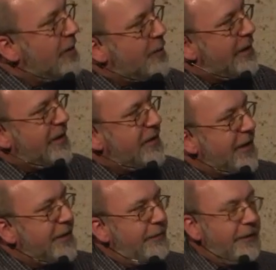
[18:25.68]

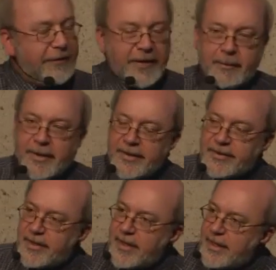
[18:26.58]
2650
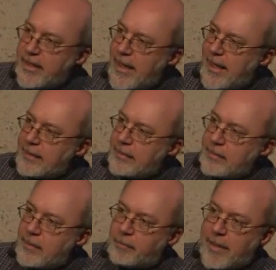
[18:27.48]
BC
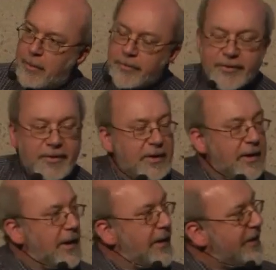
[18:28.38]
and about
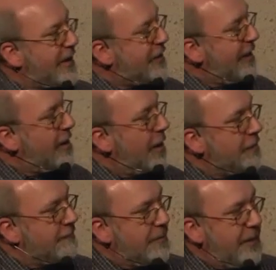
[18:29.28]

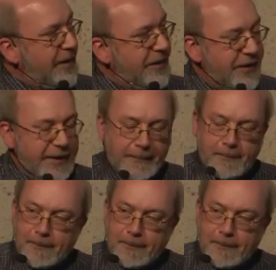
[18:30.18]
1600 BC.